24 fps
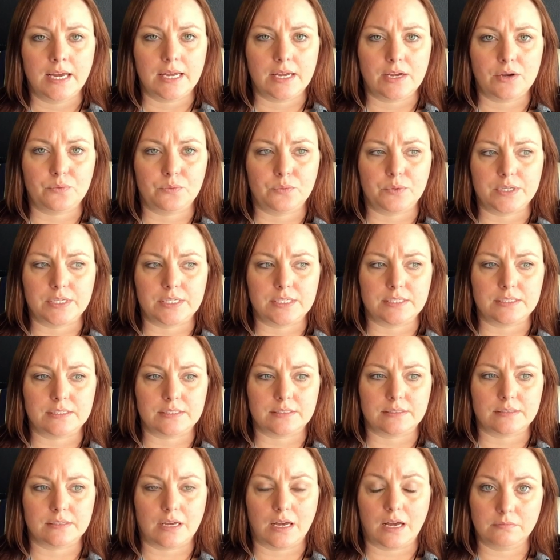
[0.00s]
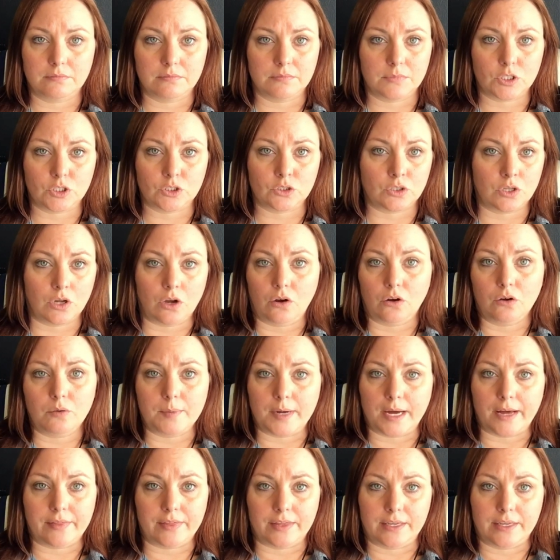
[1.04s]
It was law by